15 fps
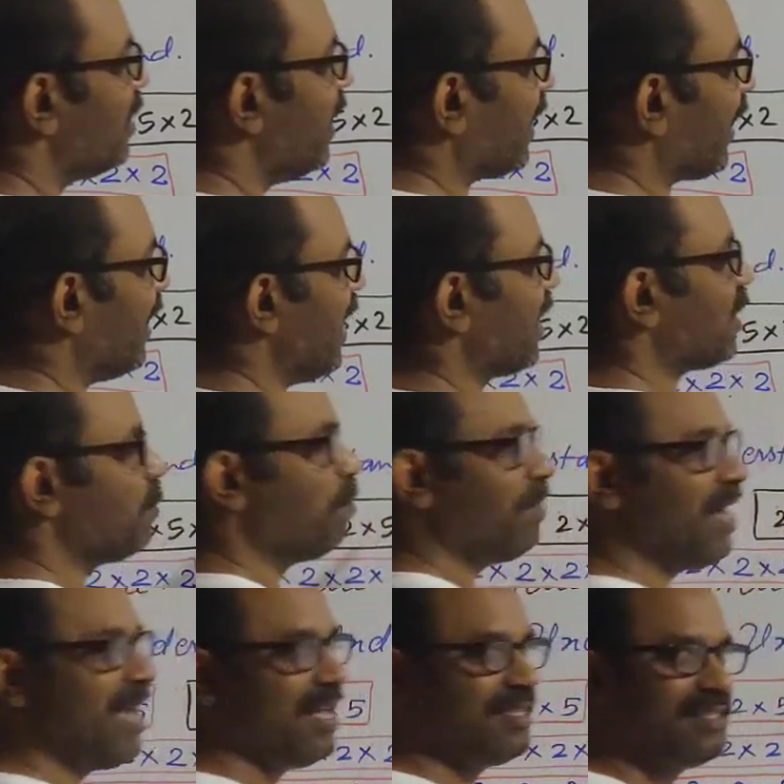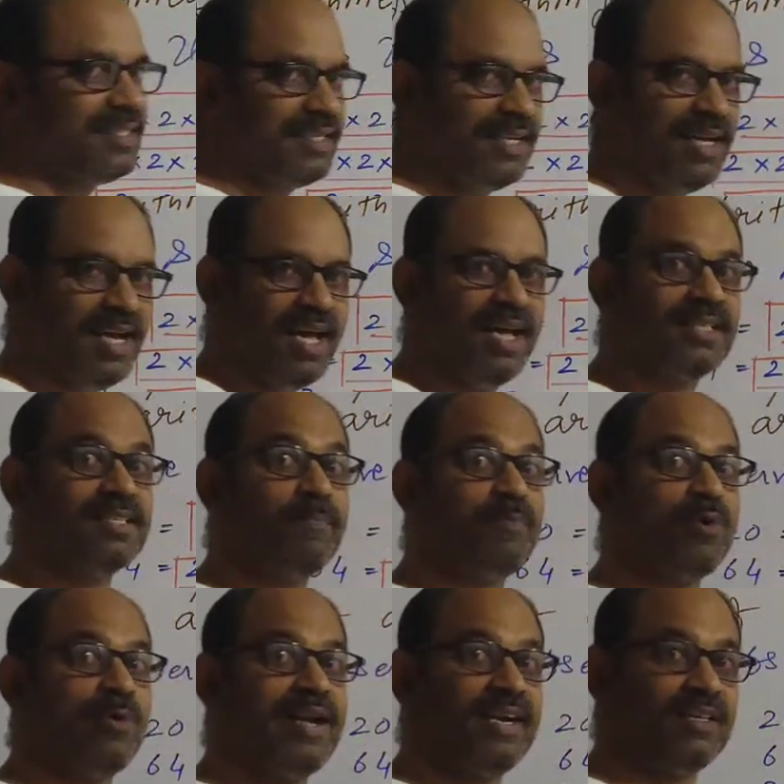They can expressed as a
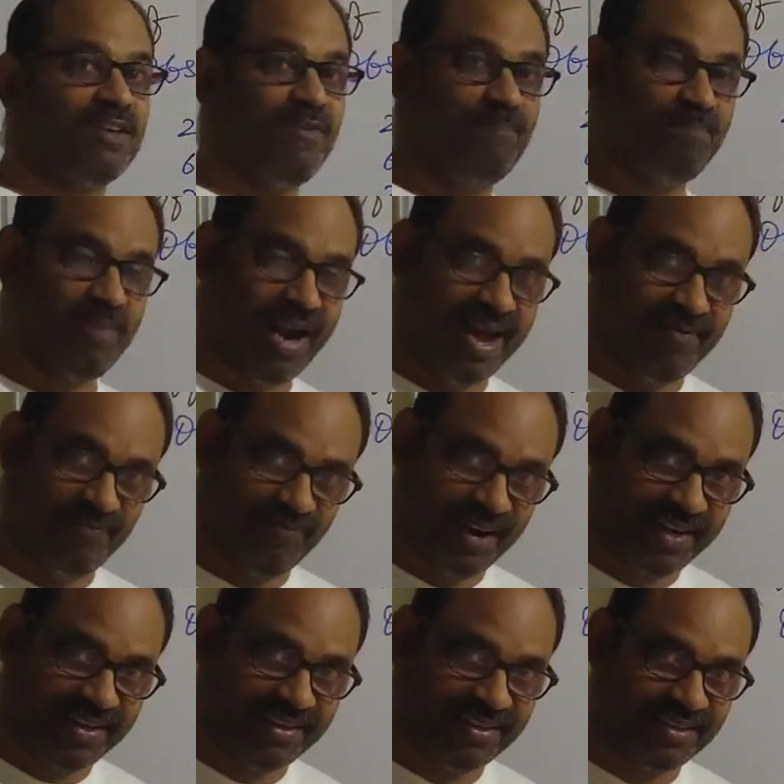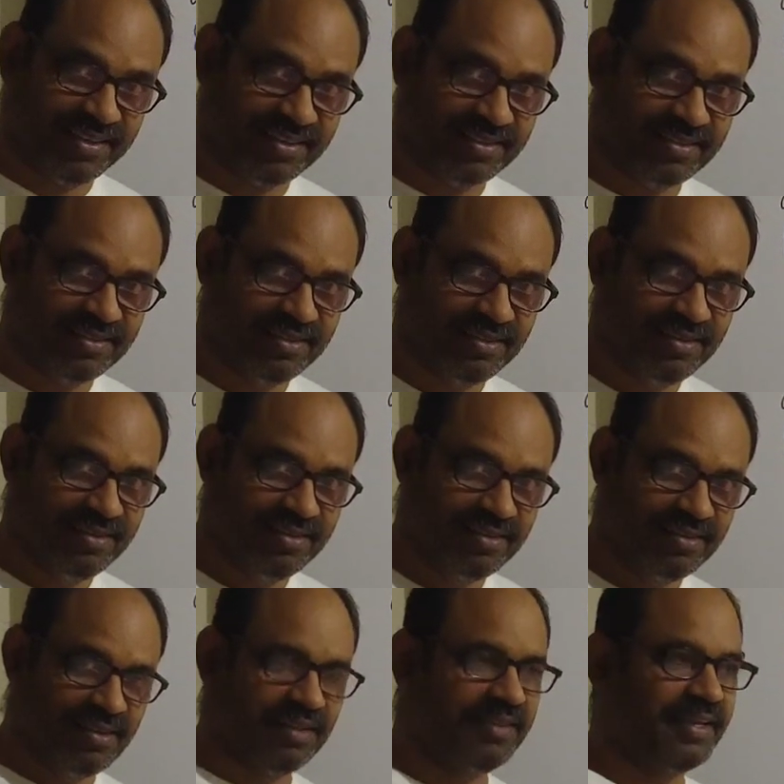product of prime factors.
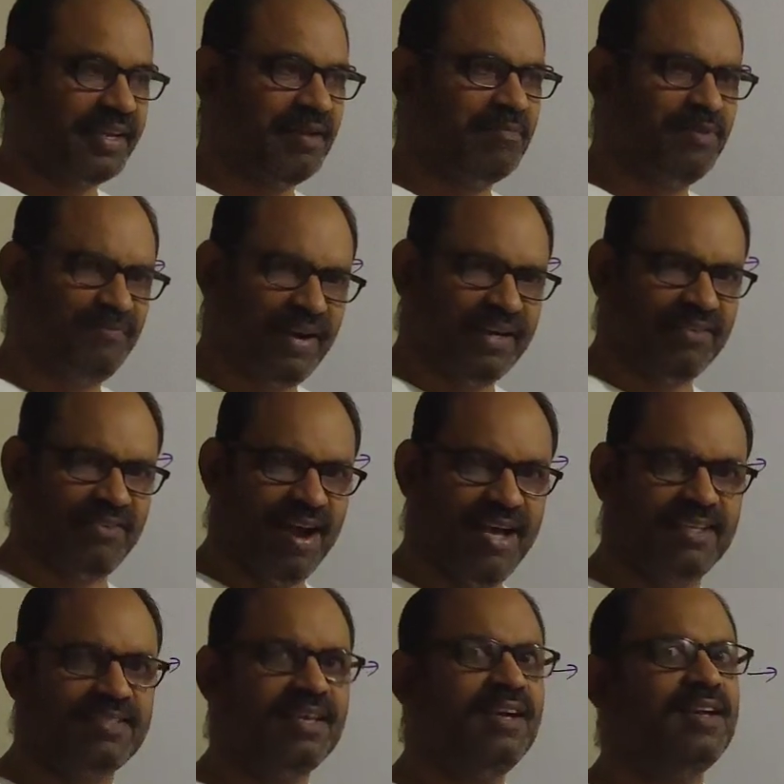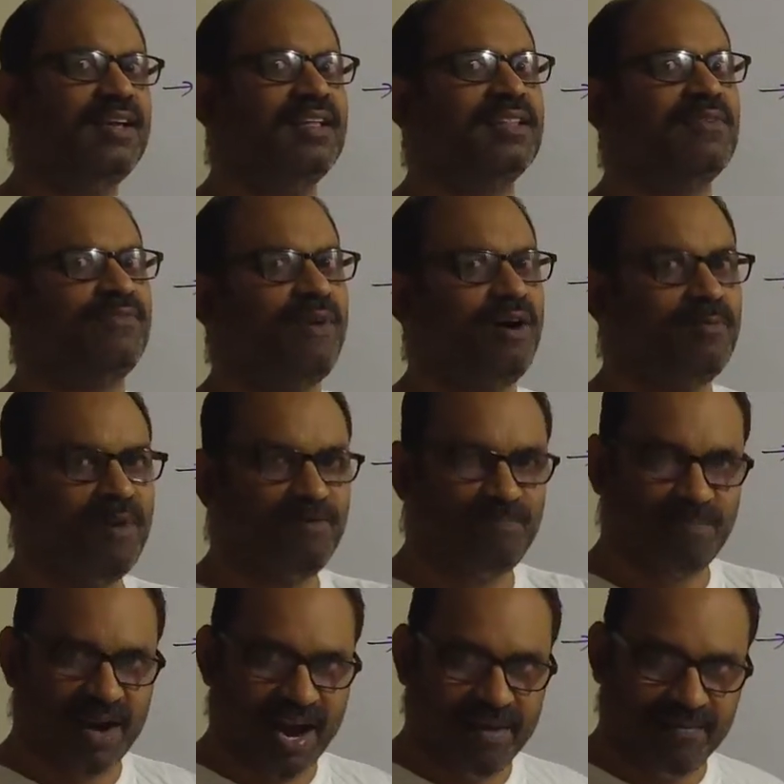Yeah, they can be factorized in the form
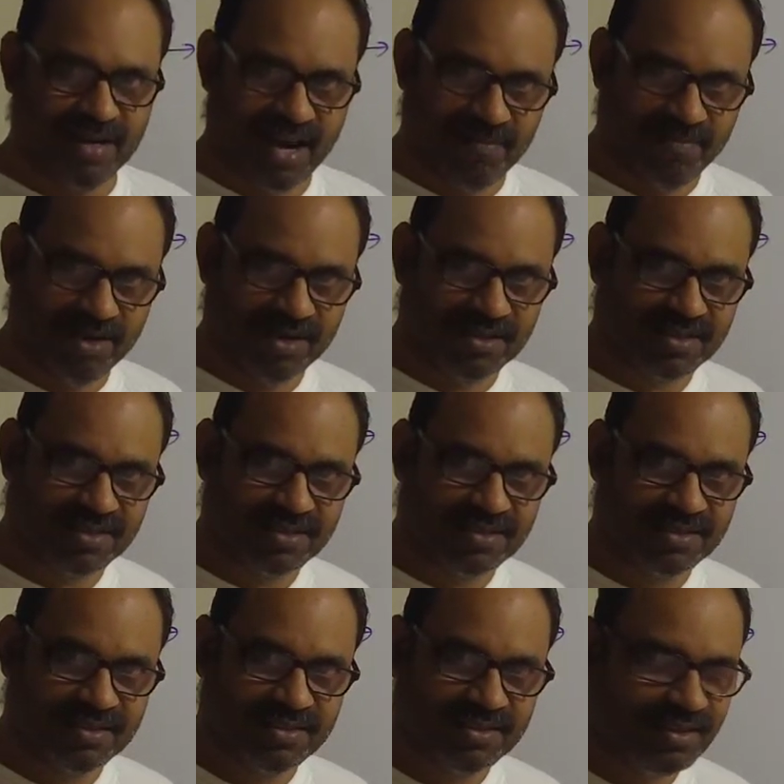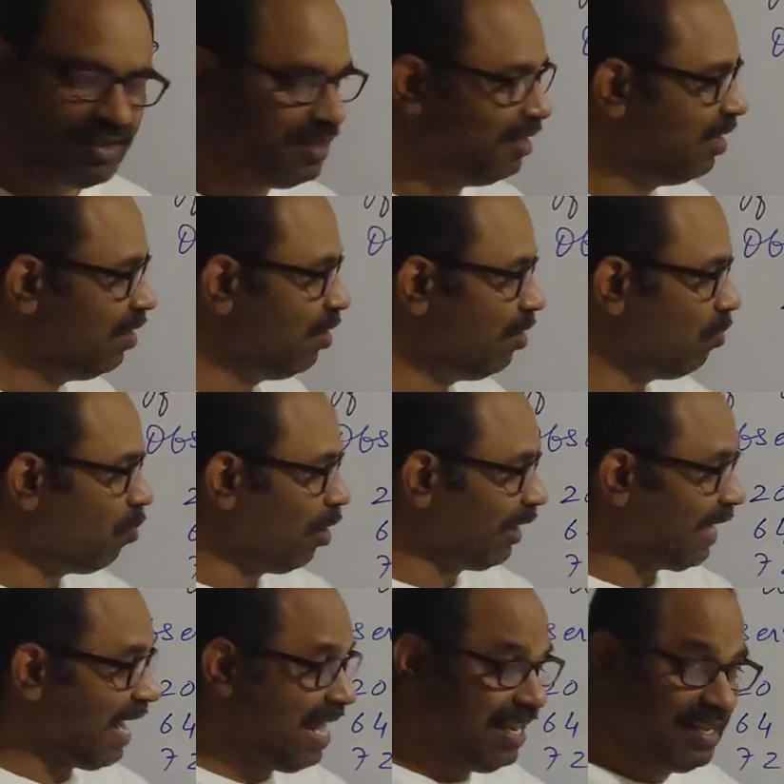of prime numbers.
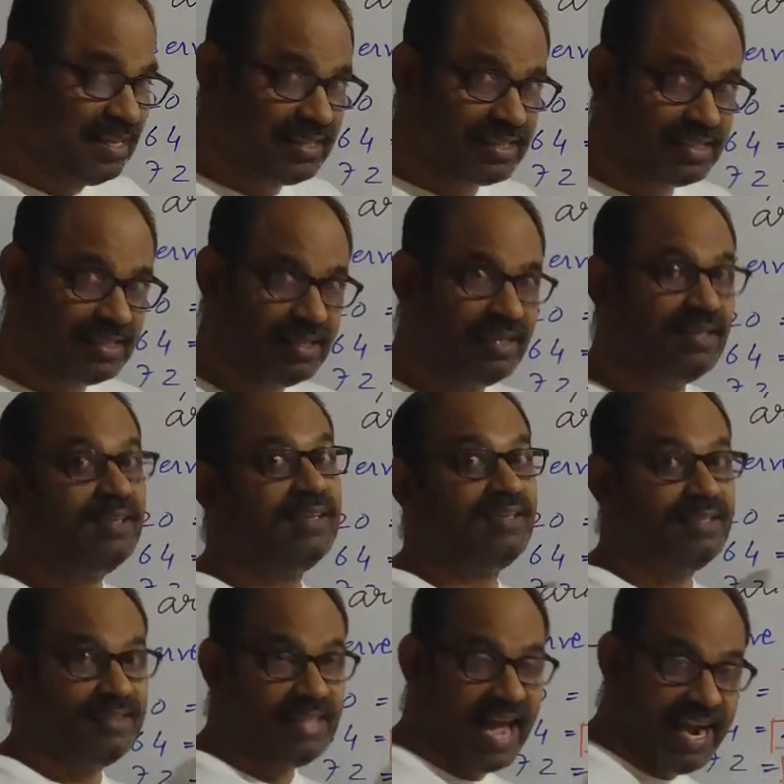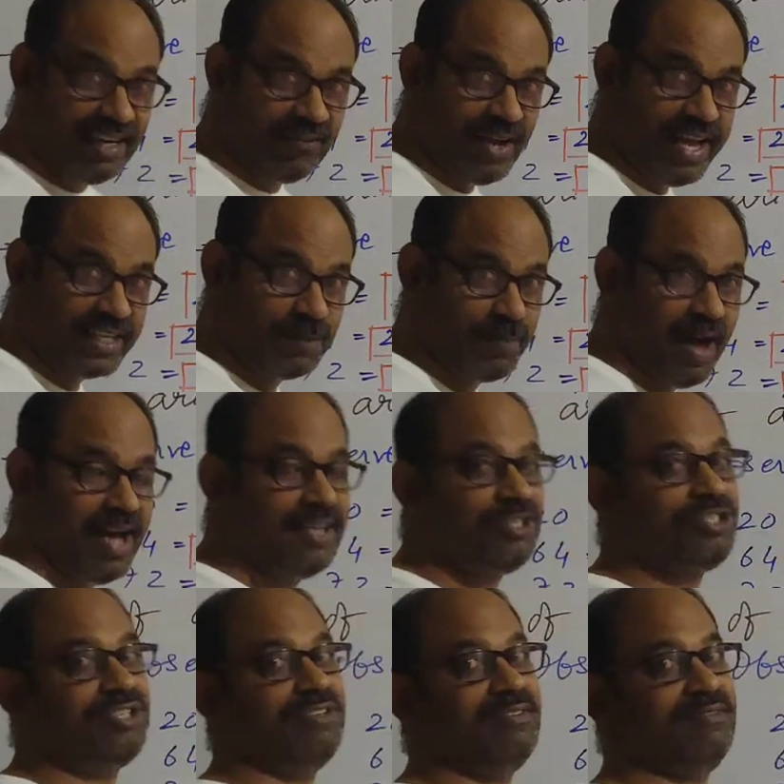What else? That
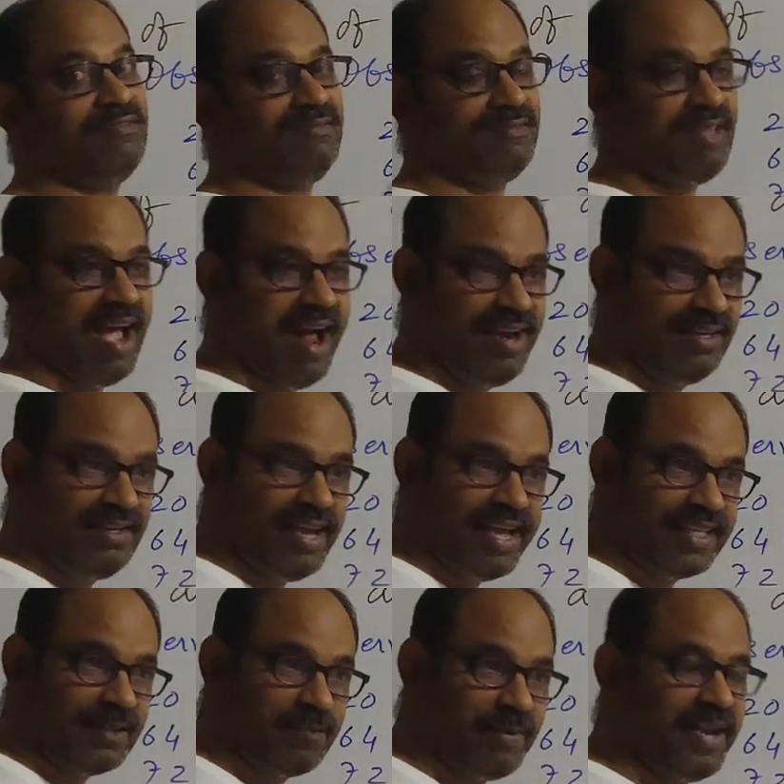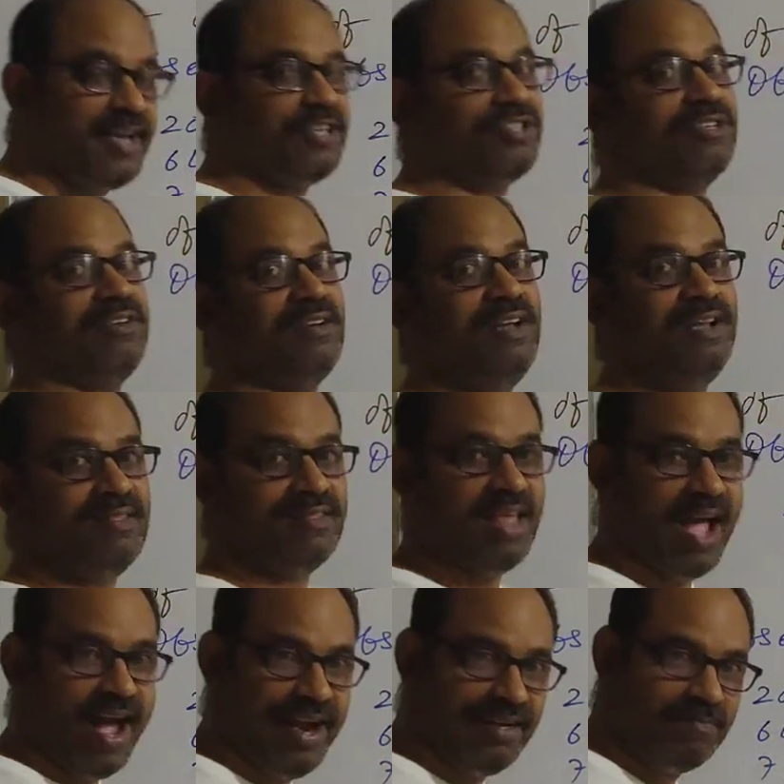expansion, that expression,
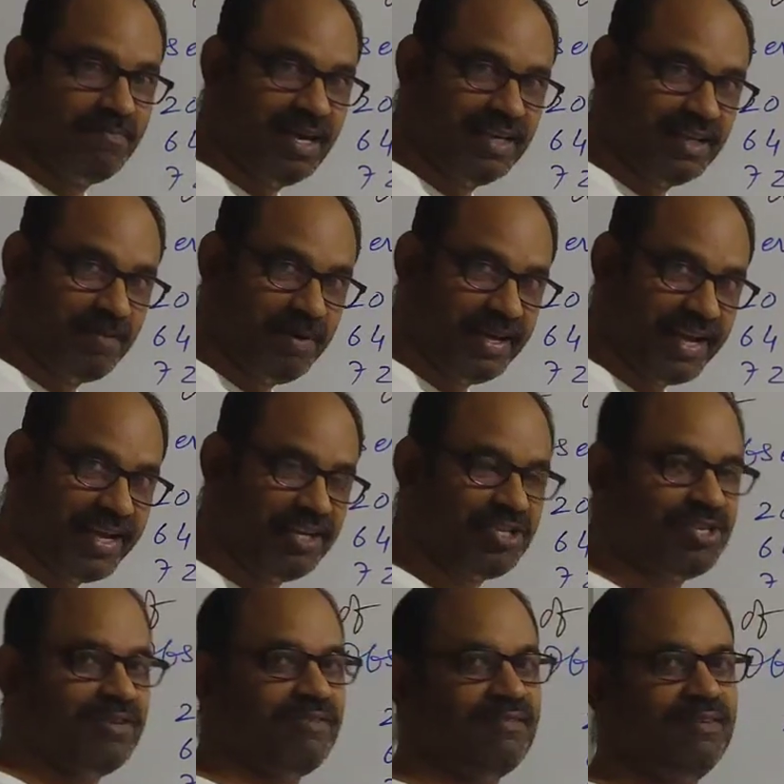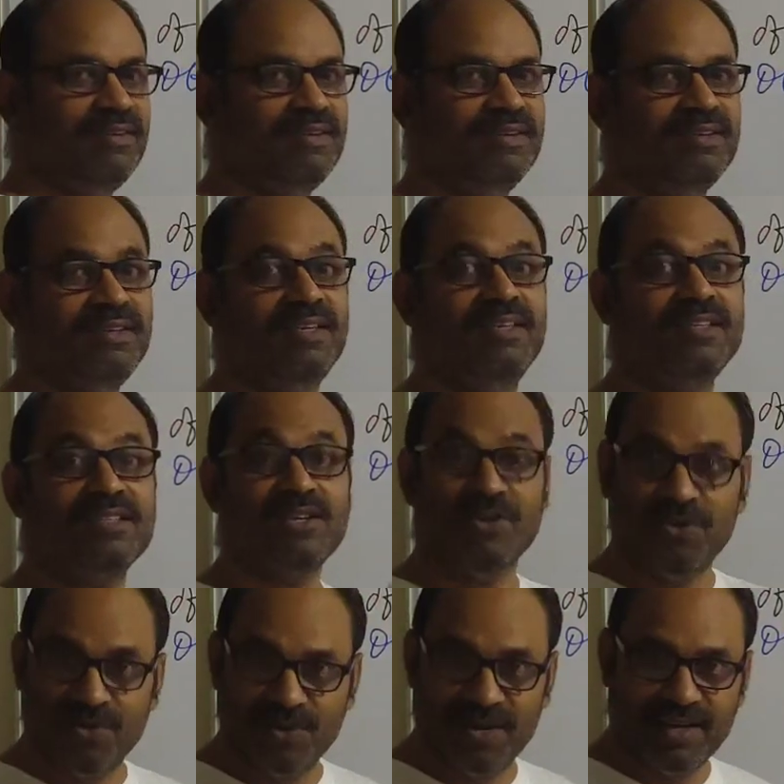that multiplication is
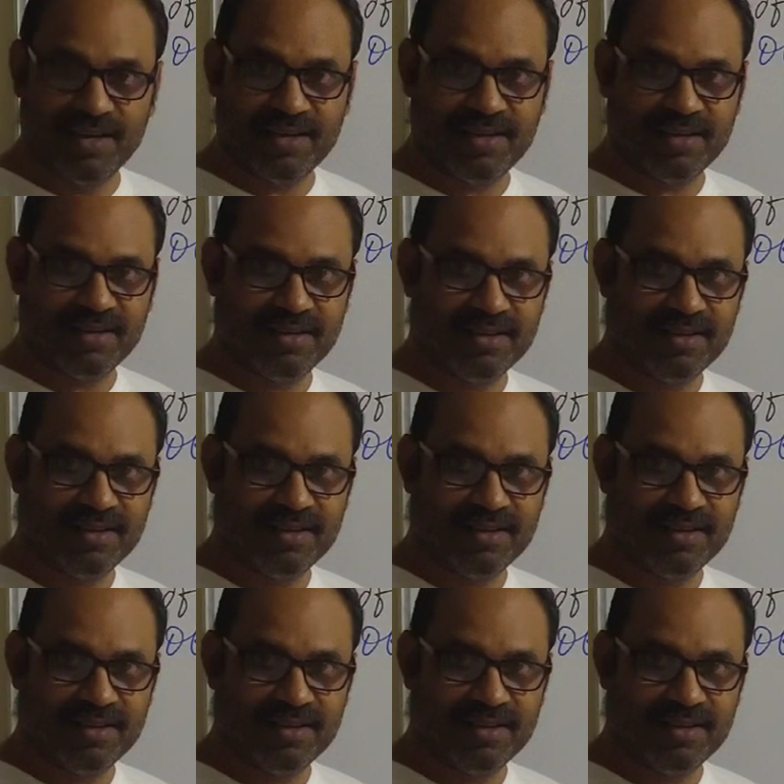unique.